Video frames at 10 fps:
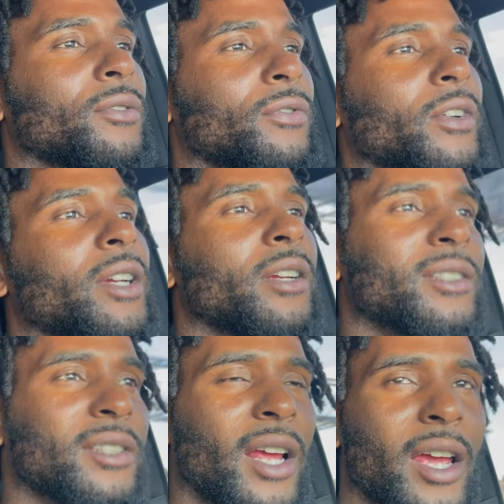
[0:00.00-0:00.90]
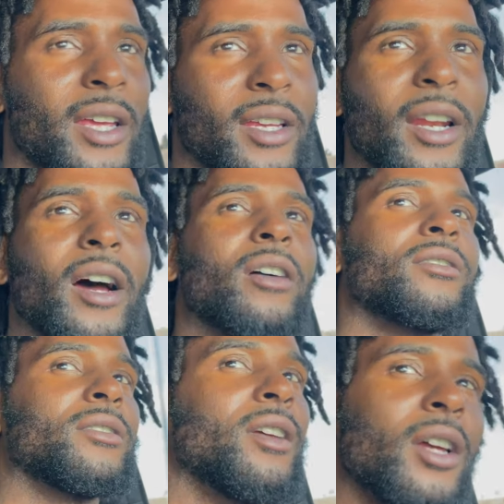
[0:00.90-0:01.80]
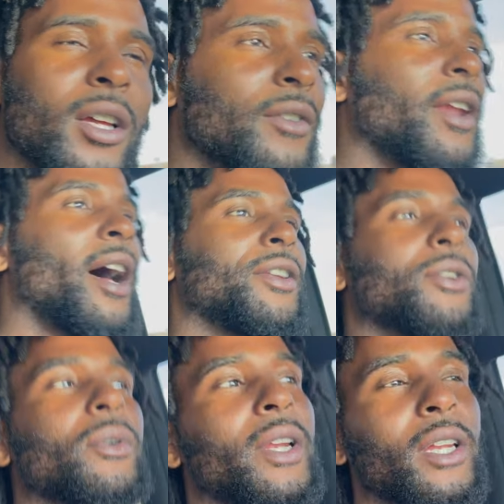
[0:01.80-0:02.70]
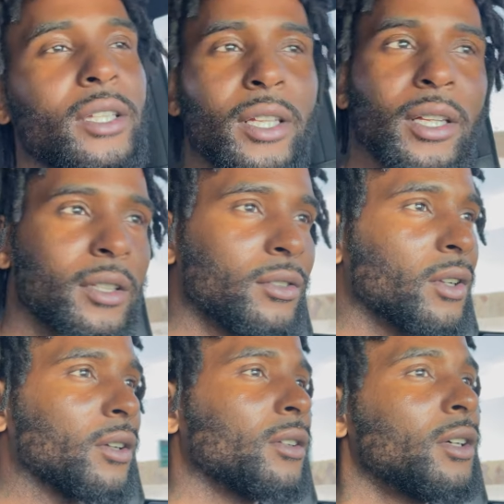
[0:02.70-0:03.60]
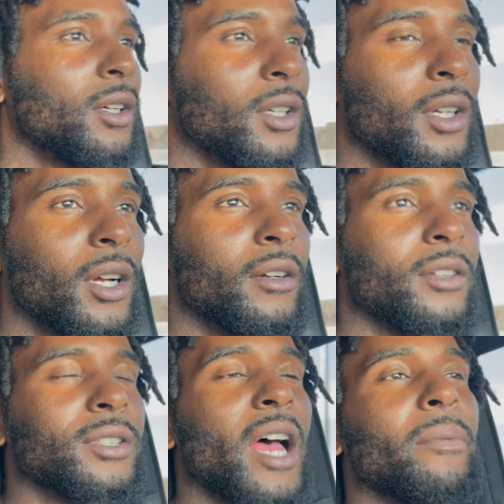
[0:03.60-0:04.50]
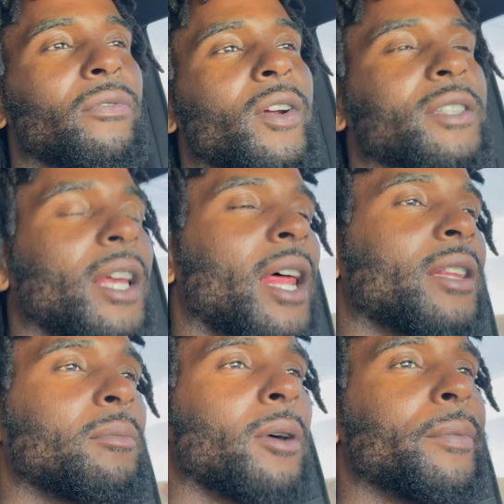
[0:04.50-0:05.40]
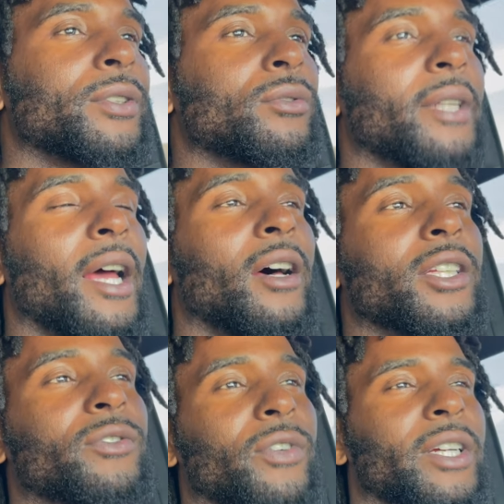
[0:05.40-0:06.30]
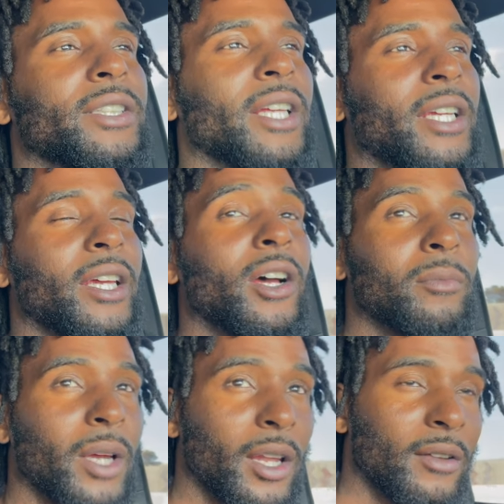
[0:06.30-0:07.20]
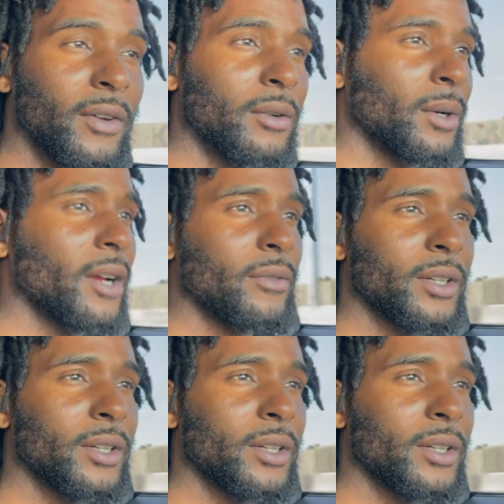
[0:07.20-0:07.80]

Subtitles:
friends and hanging out and not doing anything, you know? The type of friends I like to bump into now is friends that can help elevate whatever